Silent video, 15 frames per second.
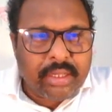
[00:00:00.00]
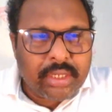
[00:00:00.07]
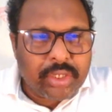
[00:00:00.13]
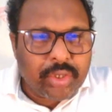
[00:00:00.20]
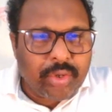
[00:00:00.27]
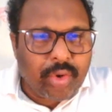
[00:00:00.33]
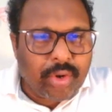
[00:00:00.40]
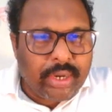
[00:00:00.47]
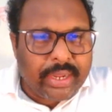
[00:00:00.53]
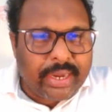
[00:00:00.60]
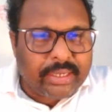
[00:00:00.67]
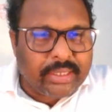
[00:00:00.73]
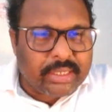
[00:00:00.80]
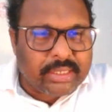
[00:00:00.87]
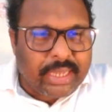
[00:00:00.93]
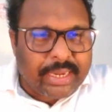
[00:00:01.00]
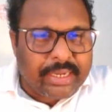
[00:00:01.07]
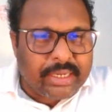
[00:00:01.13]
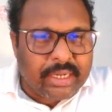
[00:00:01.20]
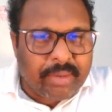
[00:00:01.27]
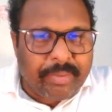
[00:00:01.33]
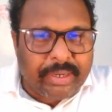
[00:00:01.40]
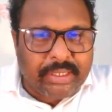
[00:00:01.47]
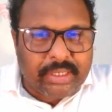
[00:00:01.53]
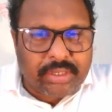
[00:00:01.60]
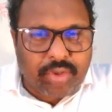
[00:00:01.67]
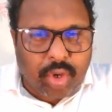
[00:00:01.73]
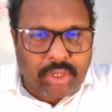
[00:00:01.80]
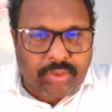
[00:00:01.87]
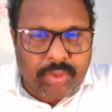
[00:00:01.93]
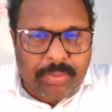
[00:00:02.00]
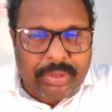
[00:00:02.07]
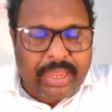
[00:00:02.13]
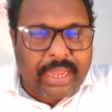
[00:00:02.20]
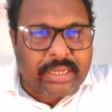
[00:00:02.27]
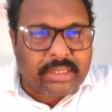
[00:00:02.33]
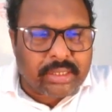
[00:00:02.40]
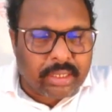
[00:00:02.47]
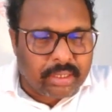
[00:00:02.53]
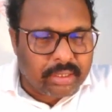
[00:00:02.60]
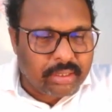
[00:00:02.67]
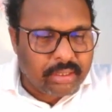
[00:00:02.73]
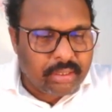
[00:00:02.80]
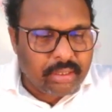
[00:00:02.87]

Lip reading: you'll only get this sine term and this cos will be cancelled.